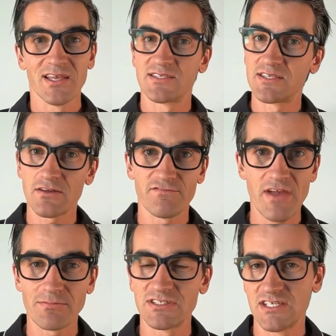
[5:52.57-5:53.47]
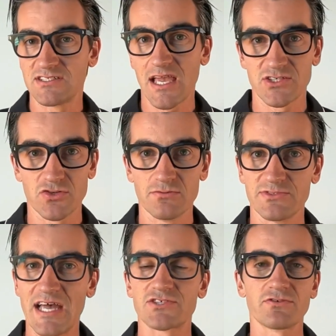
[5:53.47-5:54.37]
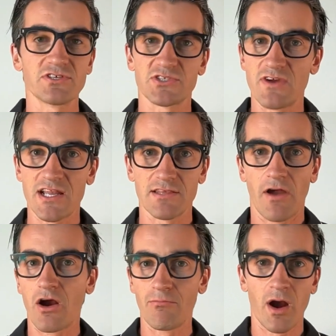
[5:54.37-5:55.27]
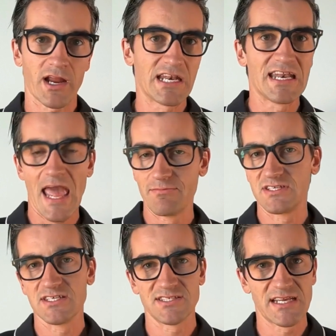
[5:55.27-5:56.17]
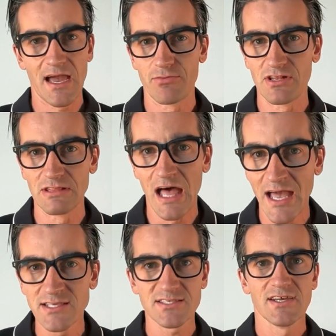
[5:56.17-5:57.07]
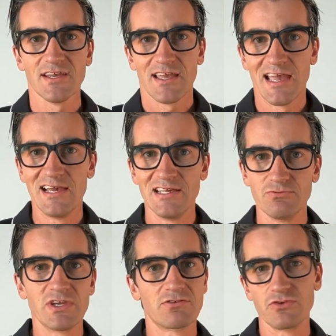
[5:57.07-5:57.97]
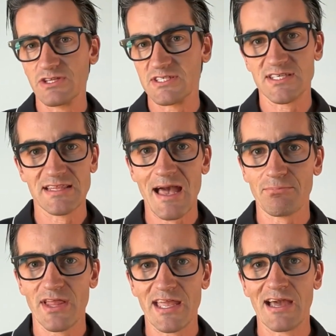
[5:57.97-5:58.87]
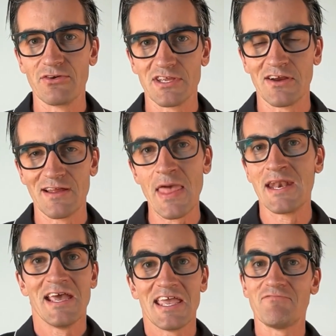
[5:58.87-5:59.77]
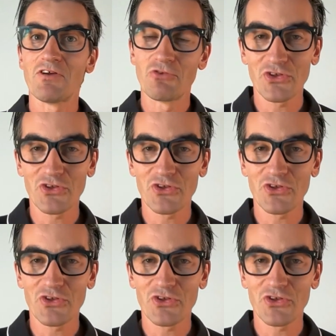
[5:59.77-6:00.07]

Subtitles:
Single family detached homes, that's where the strength of our market in Edmonton, St. Albert lies. And we can really see that playing out here. And then even when we're